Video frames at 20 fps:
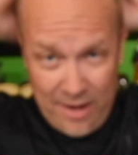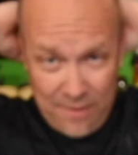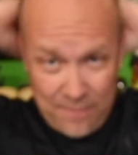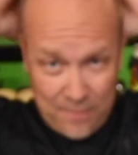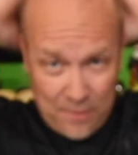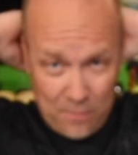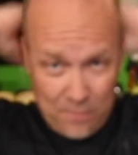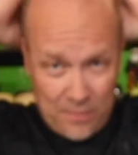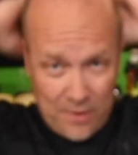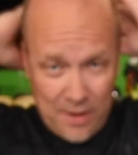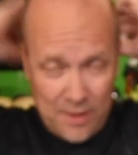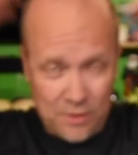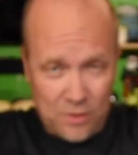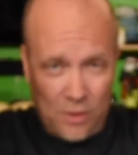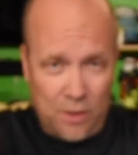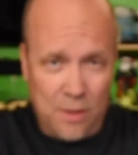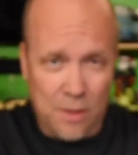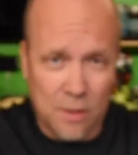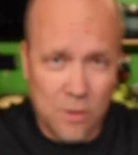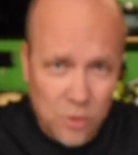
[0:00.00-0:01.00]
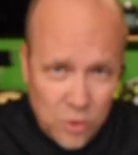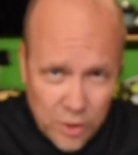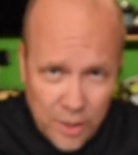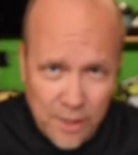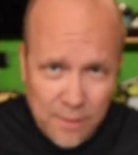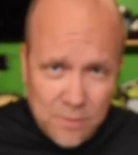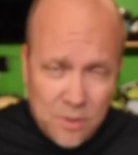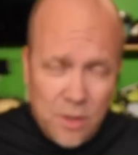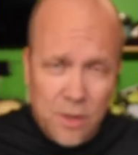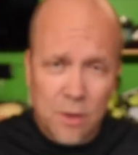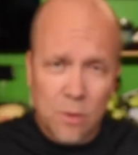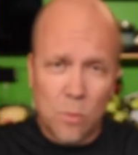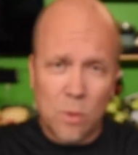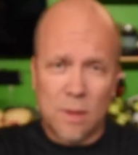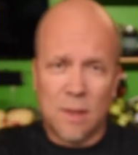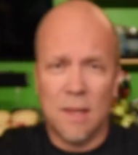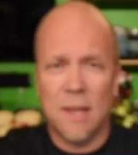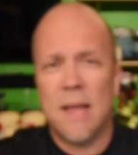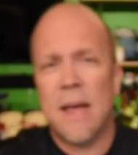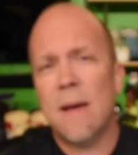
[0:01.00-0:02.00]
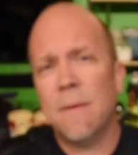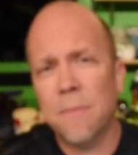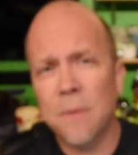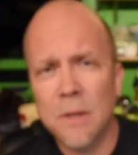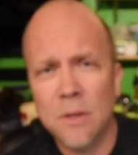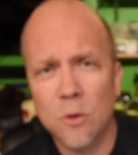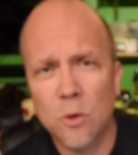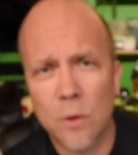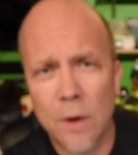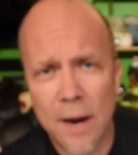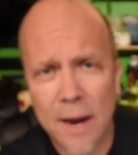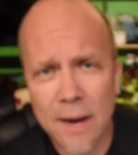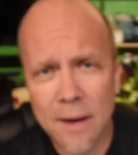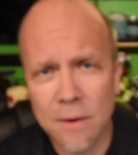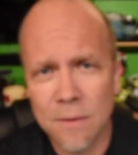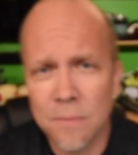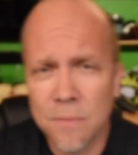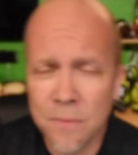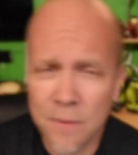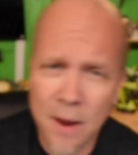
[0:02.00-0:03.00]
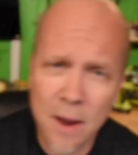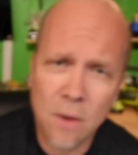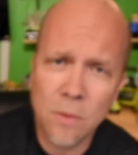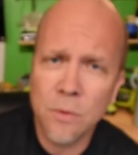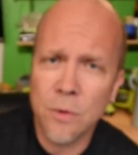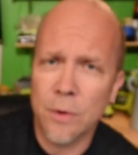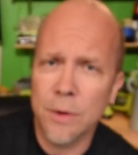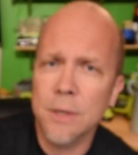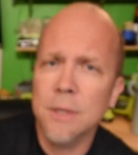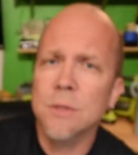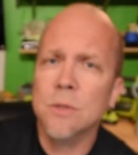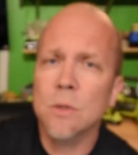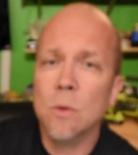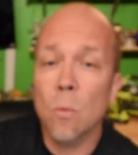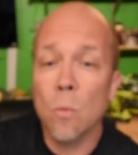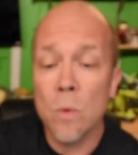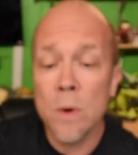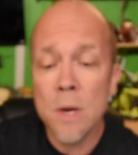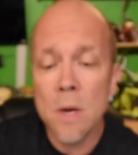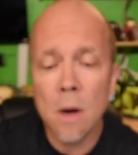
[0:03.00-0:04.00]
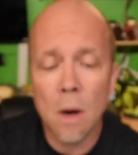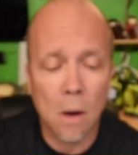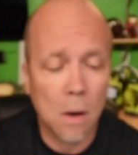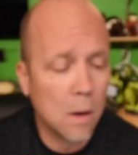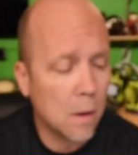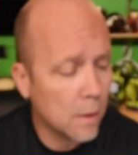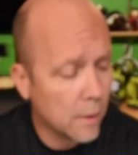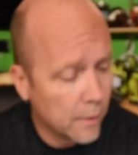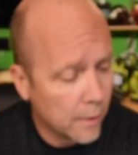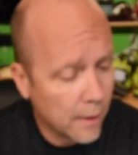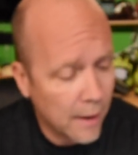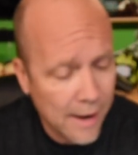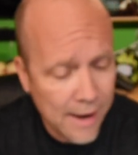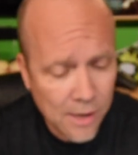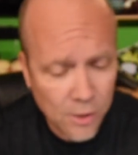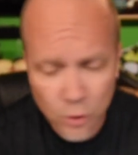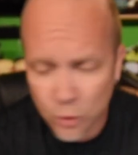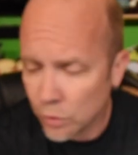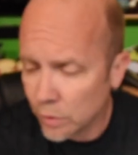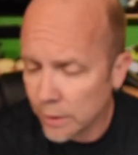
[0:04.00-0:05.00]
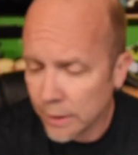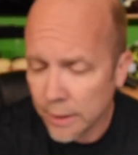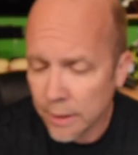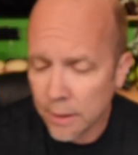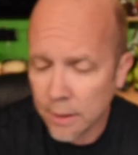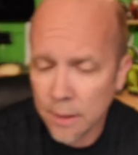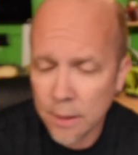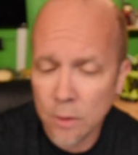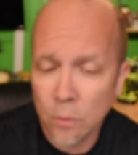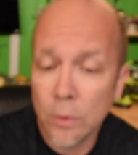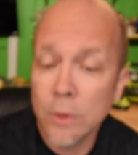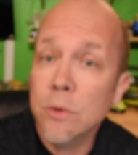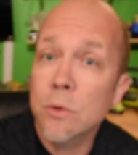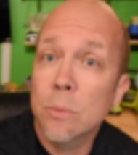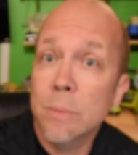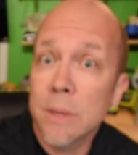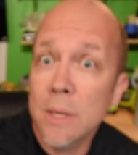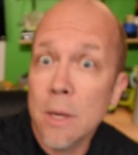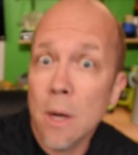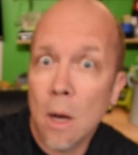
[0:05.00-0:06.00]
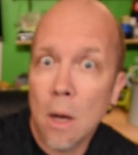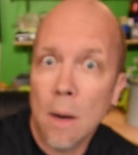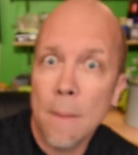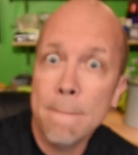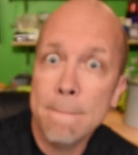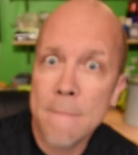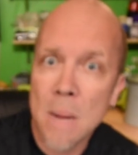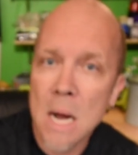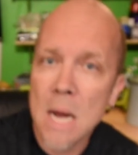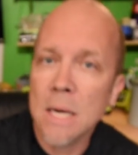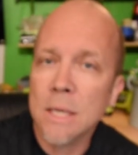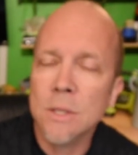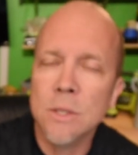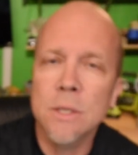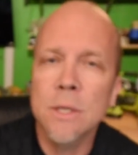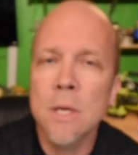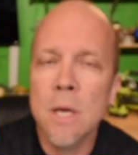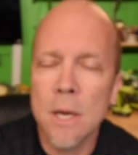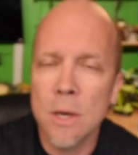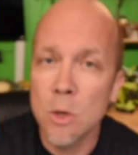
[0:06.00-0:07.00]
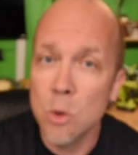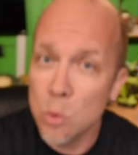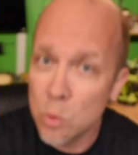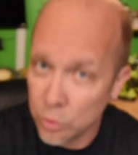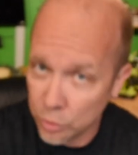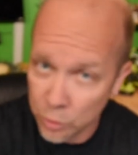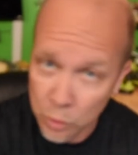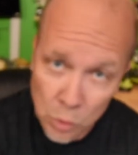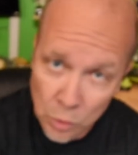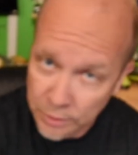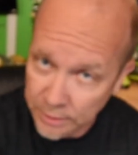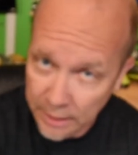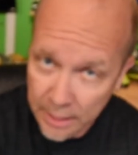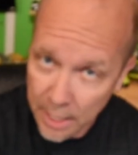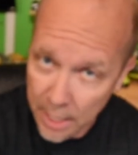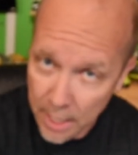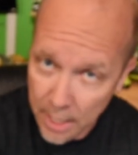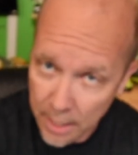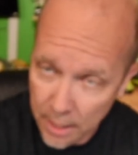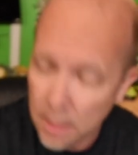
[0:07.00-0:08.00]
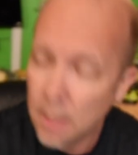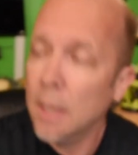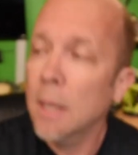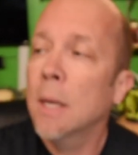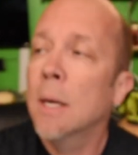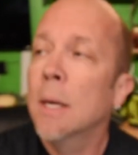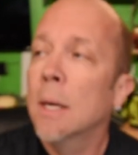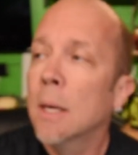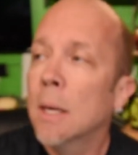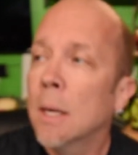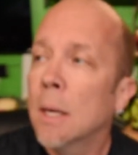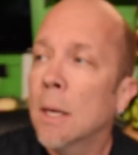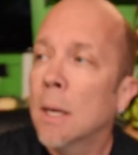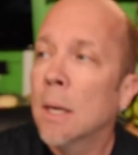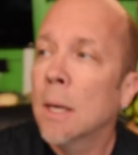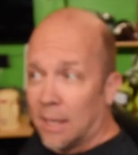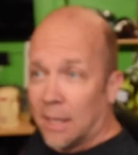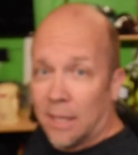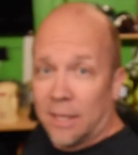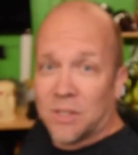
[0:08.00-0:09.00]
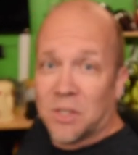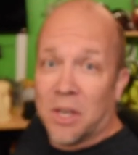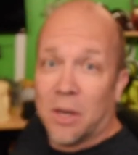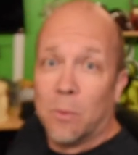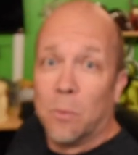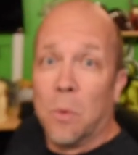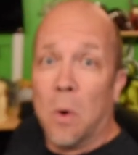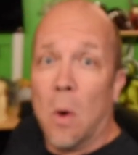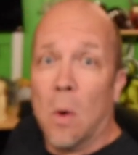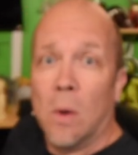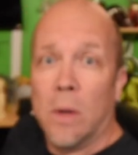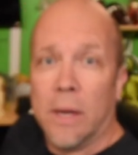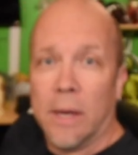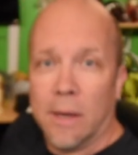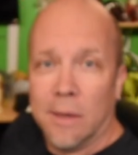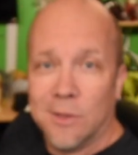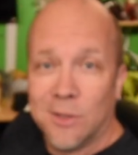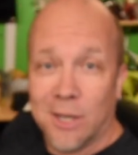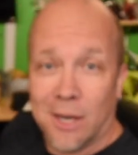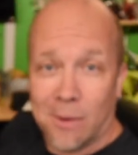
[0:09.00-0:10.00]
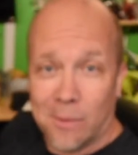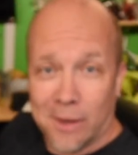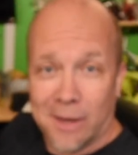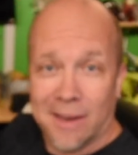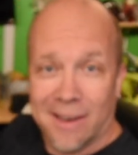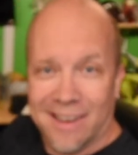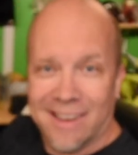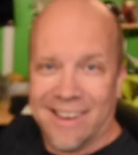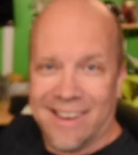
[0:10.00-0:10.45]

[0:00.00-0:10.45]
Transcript: Hey foam fans, James here with Laughing Dragon Foundries. We are actually going to be unboxing a new tool today. Let's get rolling, shall we?